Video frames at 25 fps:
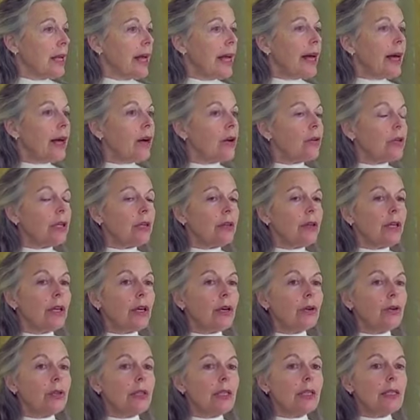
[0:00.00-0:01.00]
Now,
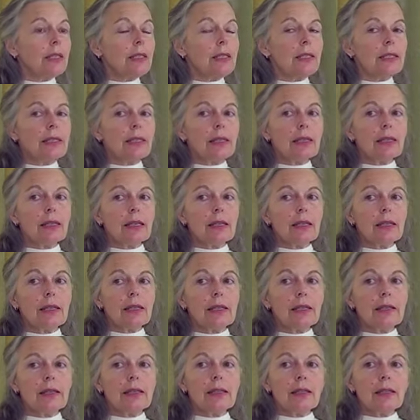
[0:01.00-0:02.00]
this
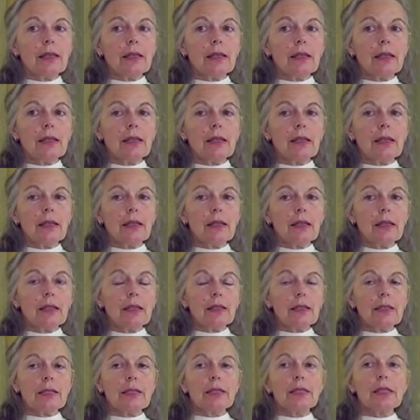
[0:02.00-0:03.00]
is
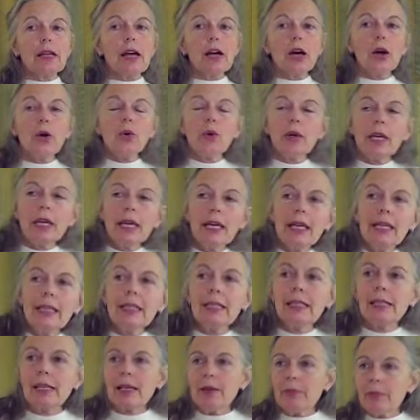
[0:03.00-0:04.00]
so
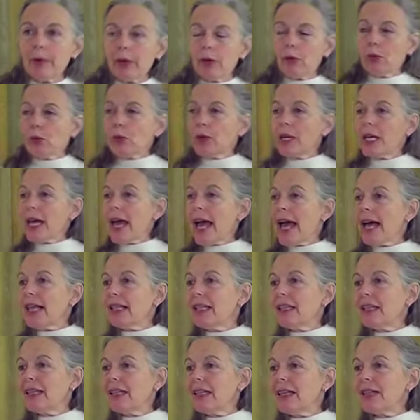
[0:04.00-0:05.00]
easy, but
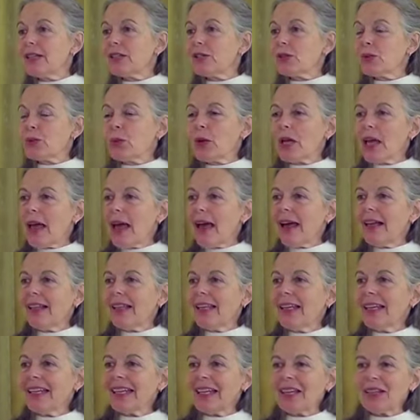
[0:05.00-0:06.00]
reality is
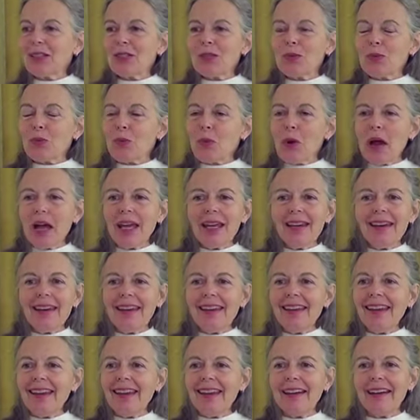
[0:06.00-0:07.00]
reality. It's right
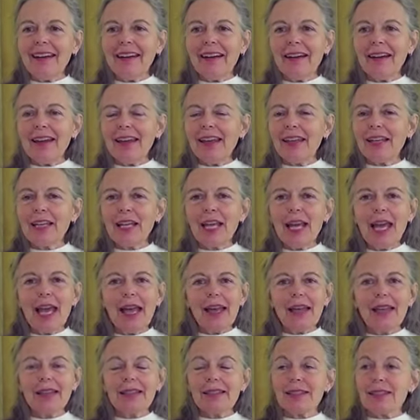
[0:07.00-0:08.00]
here.
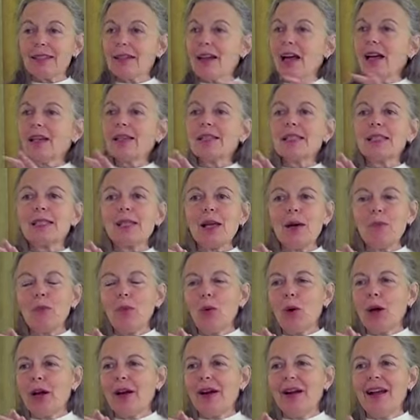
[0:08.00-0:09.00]
It's not
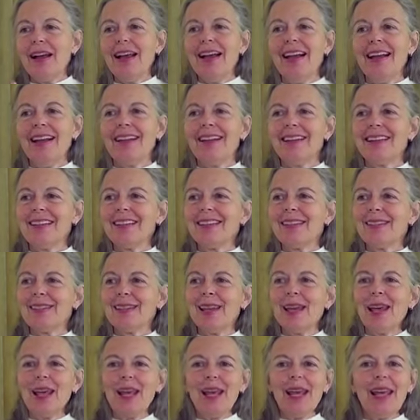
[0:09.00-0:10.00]
somewhere
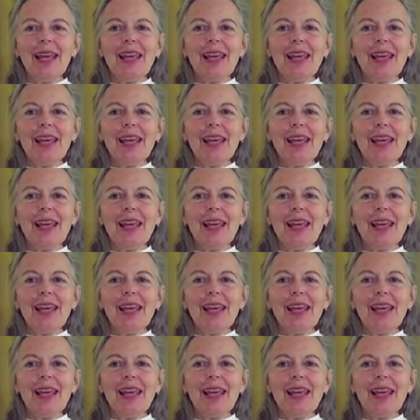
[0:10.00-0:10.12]
else.